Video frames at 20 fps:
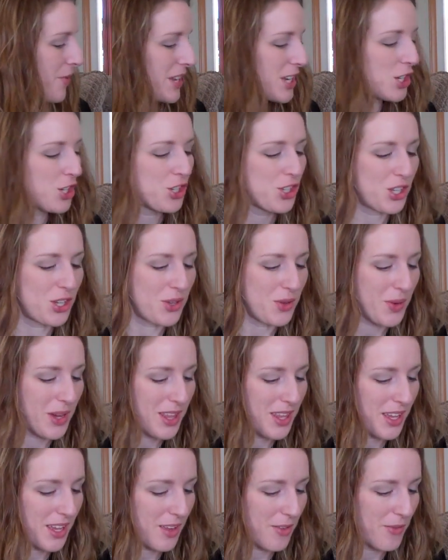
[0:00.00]
I finished
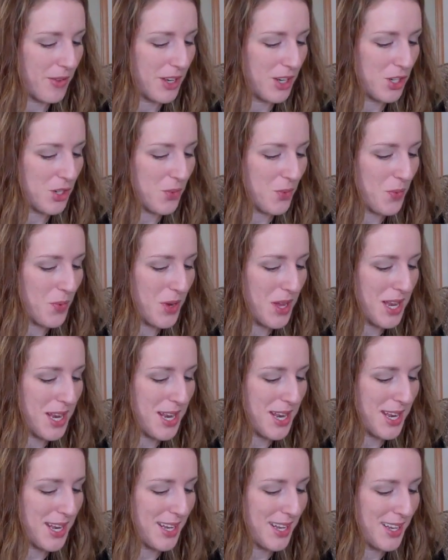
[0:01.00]
2. I think I finished
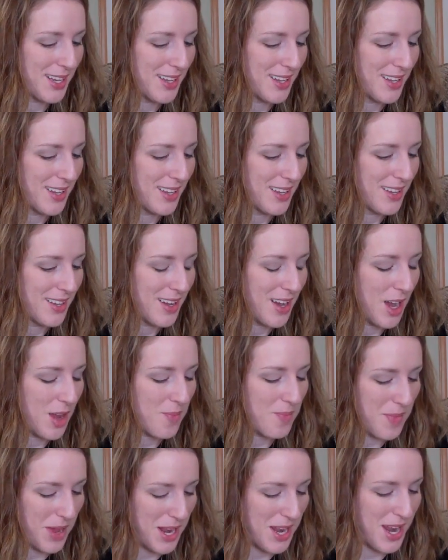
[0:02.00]
1
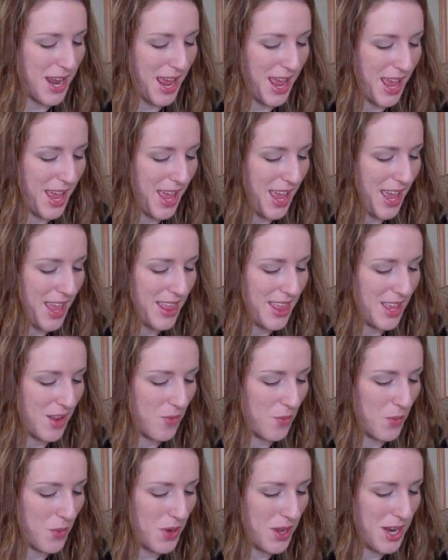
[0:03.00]
on Monday and
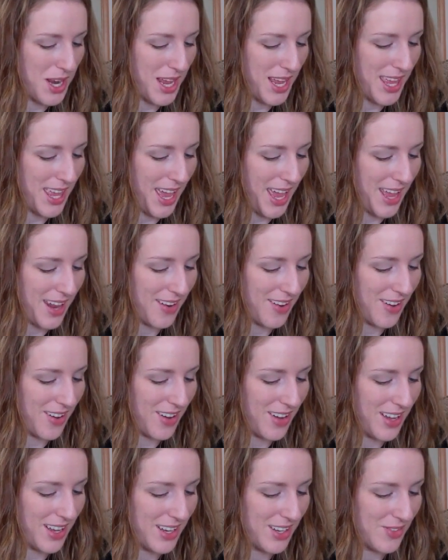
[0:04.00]
then 1
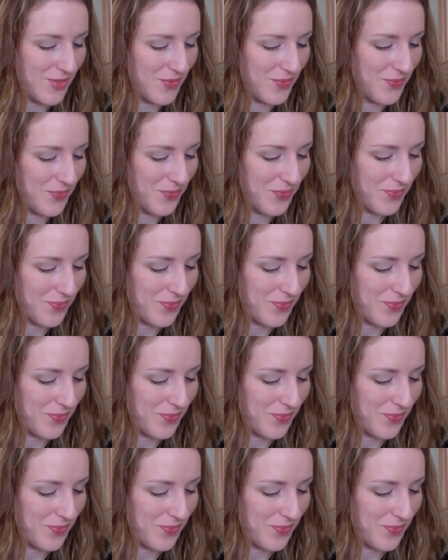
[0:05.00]
again on